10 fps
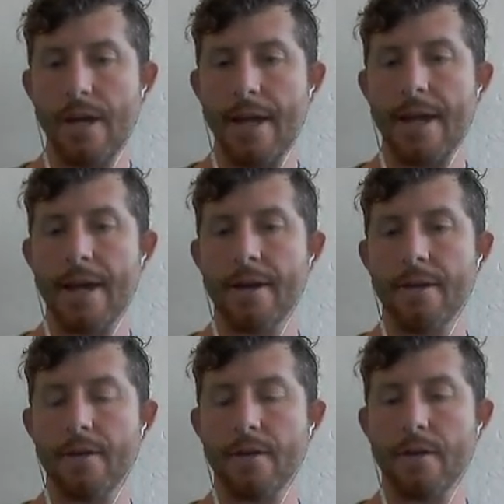
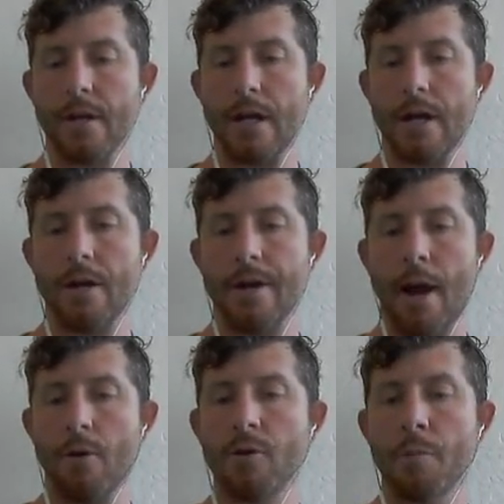and
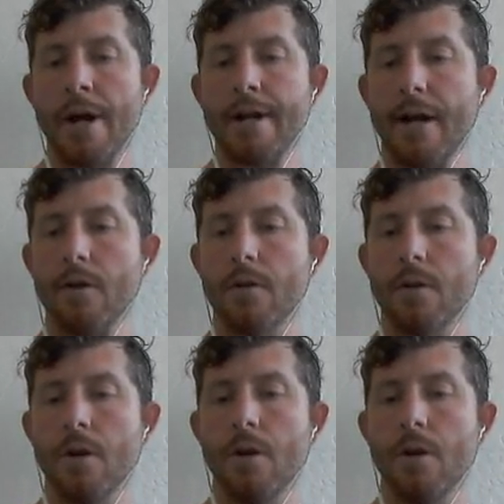now it's a breakdown.